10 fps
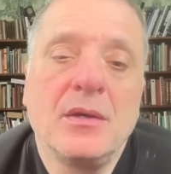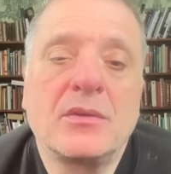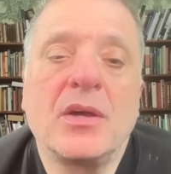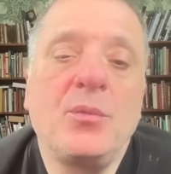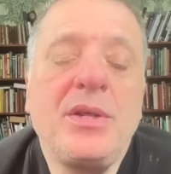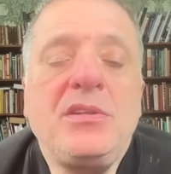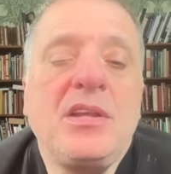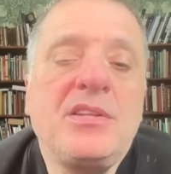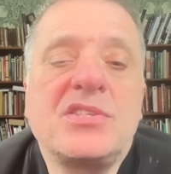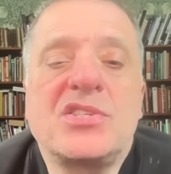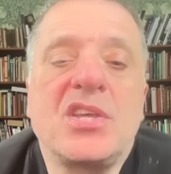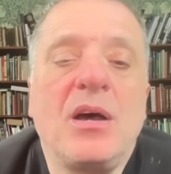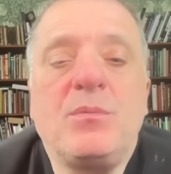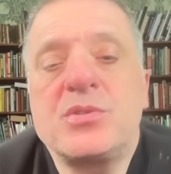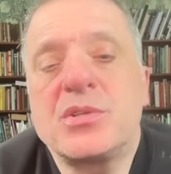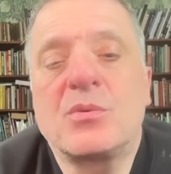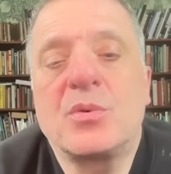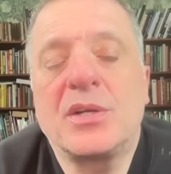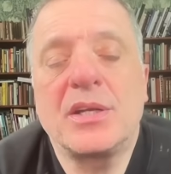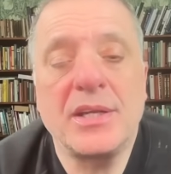though we did
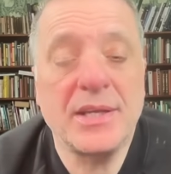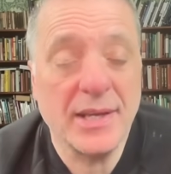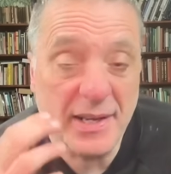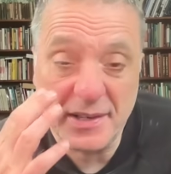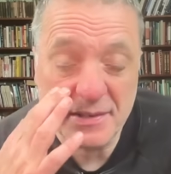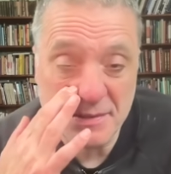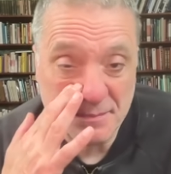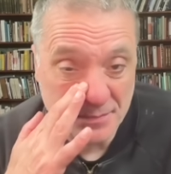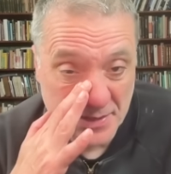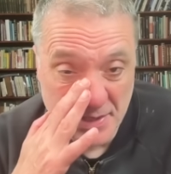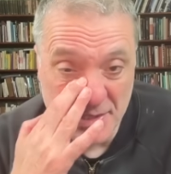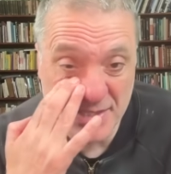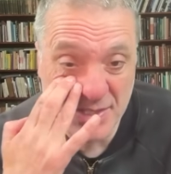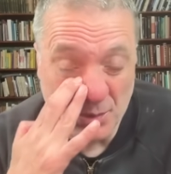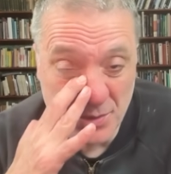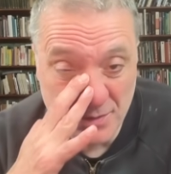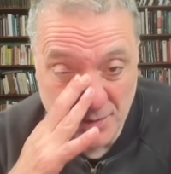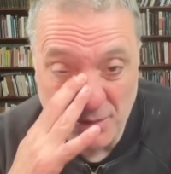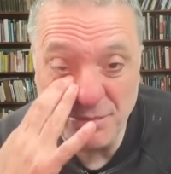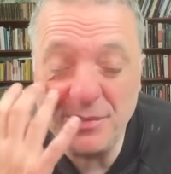subsequently get sort of
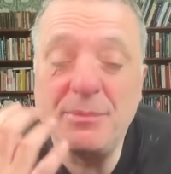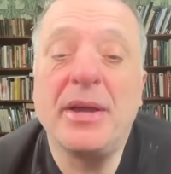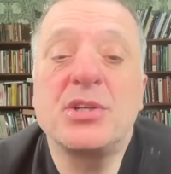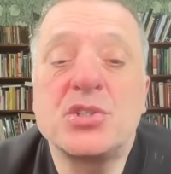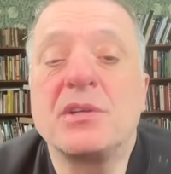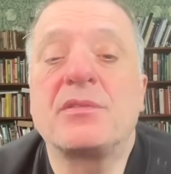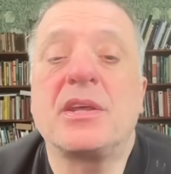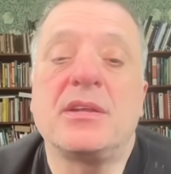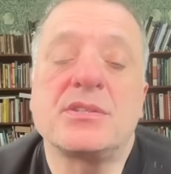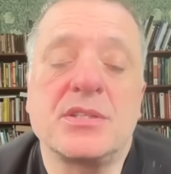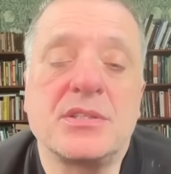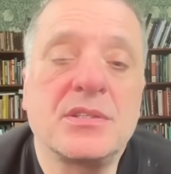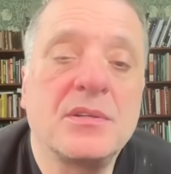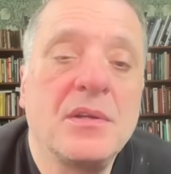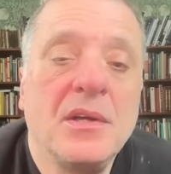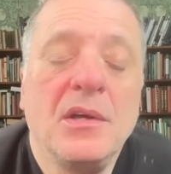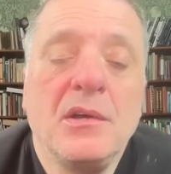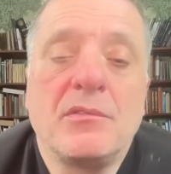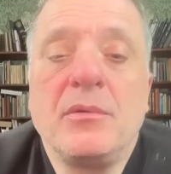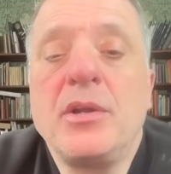confirmation of the incident
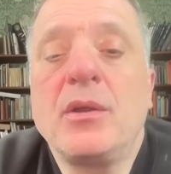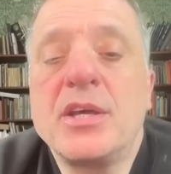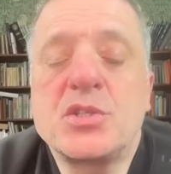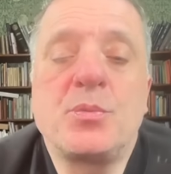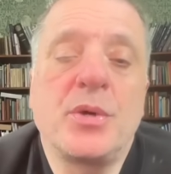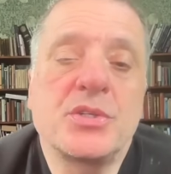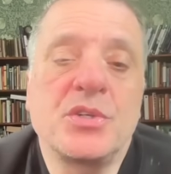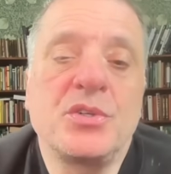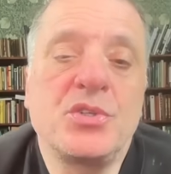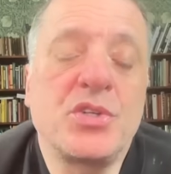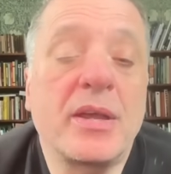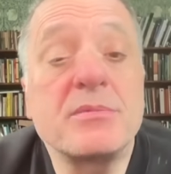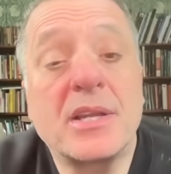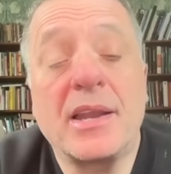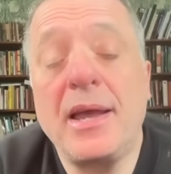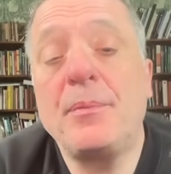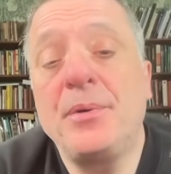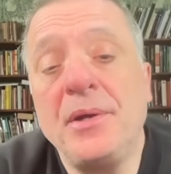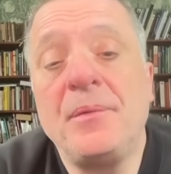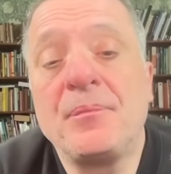from no less a person than James
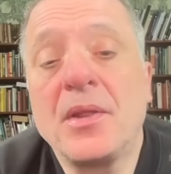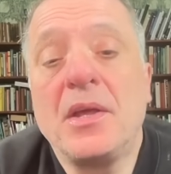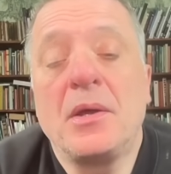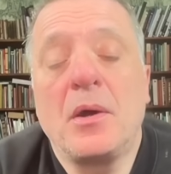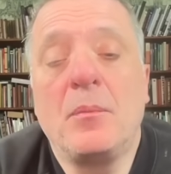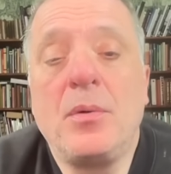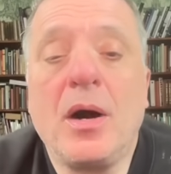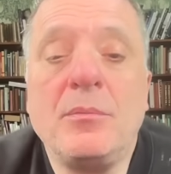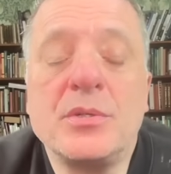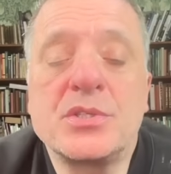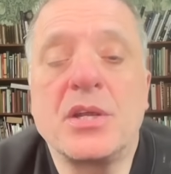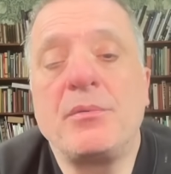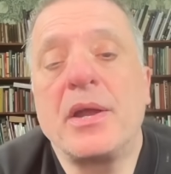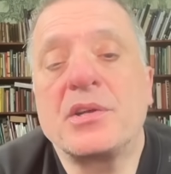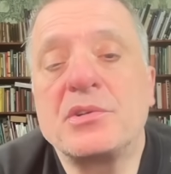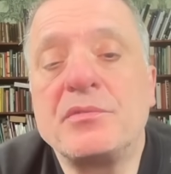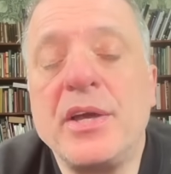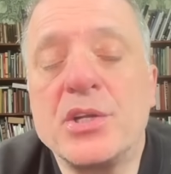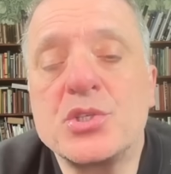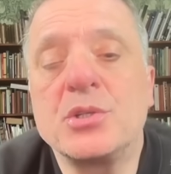Clapper, Obama's Director of
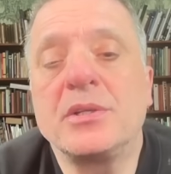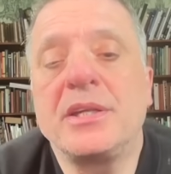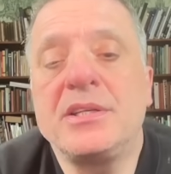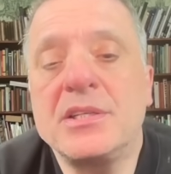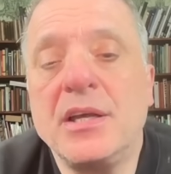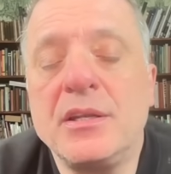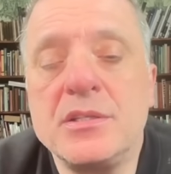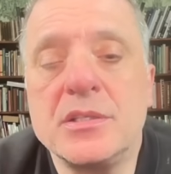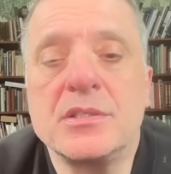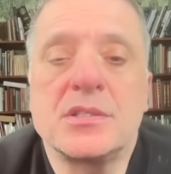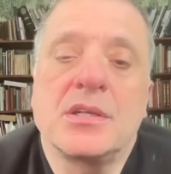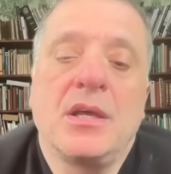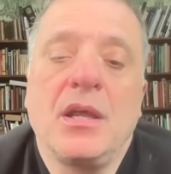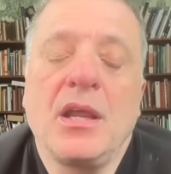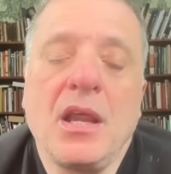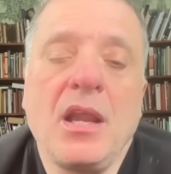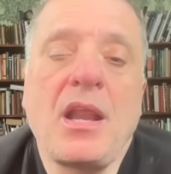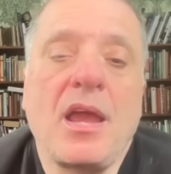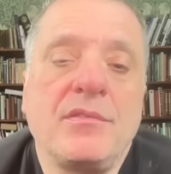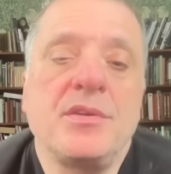National Intelligence, in
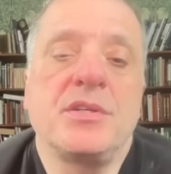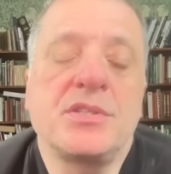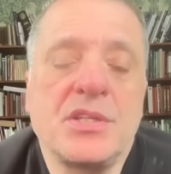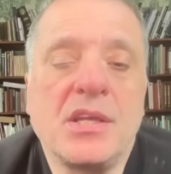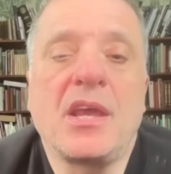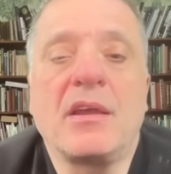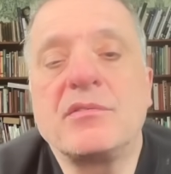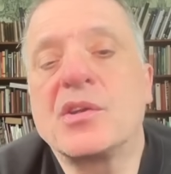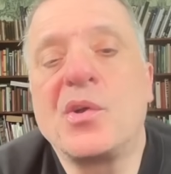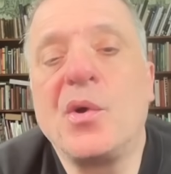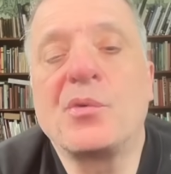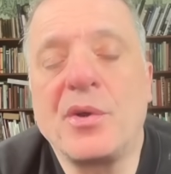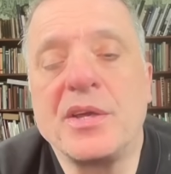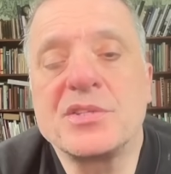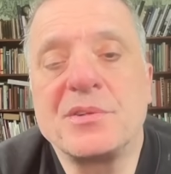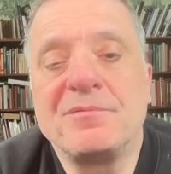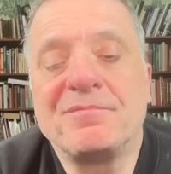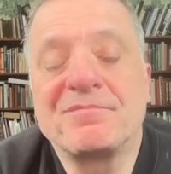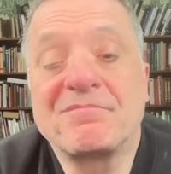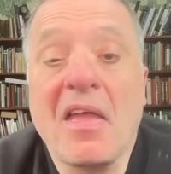evidence he gave to Congress.
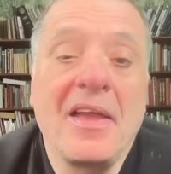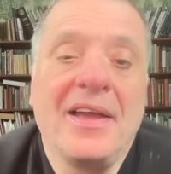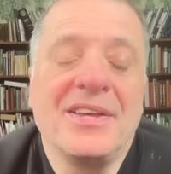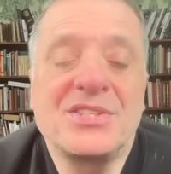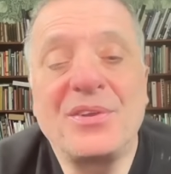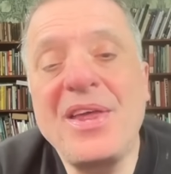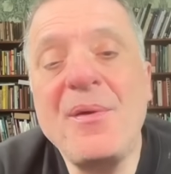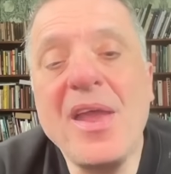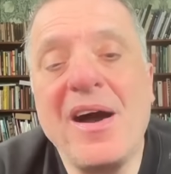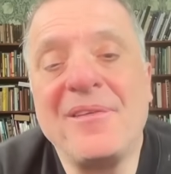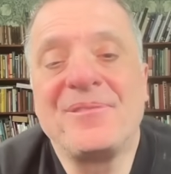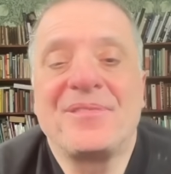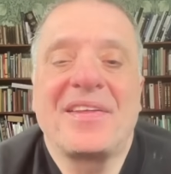So there we are.